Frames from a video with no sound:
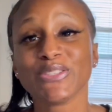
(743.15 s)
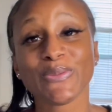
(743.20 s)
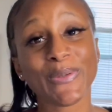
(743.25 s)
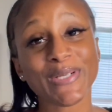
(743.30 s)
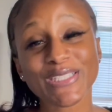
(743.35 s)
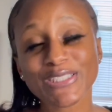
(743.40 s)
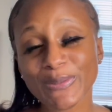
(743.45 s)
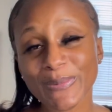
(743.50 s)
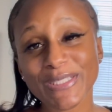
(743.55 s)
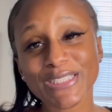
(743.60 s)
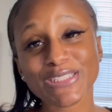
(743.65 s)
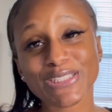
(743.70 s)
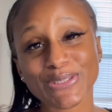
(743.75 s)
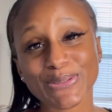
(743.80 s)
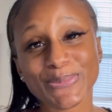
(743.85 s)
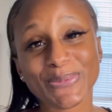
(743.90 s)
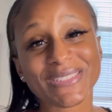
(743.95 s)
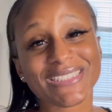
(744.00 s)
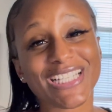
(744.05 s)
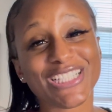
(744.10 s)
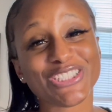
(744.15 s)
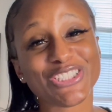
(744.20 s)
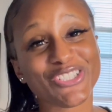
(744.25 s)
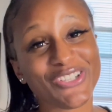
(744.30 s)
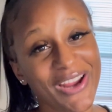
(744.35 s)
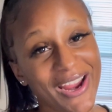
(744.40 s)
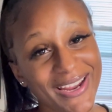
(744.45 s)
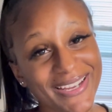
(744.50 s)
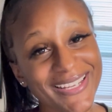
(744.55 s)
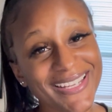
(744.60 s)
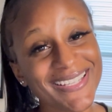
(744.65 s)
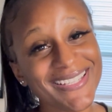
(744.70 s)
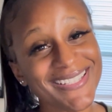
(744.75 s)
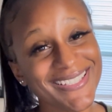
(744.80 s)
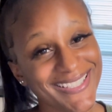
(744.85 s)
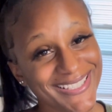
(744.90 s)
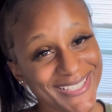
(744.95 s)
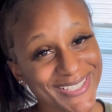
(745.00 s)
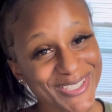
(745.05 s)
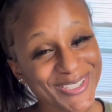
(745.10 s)
twenty twenty-two was a trying
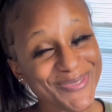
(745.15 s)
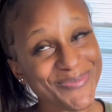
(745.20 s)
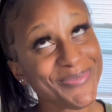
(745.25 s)
year,